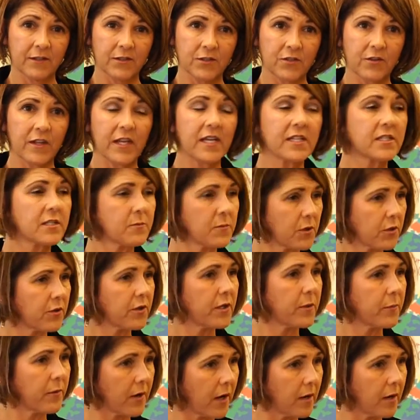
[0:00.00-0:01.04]
So they had some
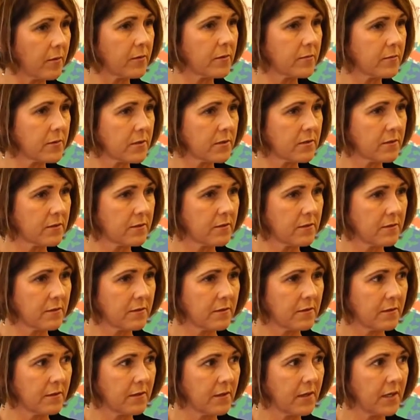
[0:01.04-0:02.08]
learning problems.
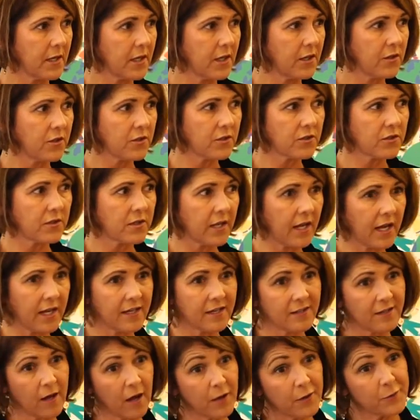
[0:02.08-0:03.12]
This, they had
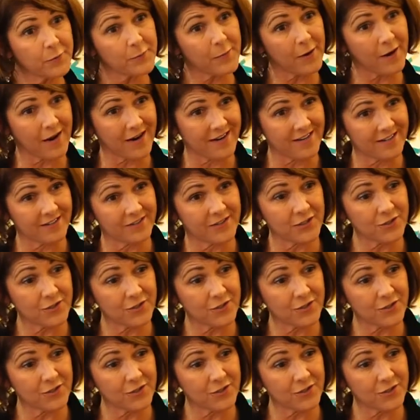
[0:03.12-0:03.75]
another pile.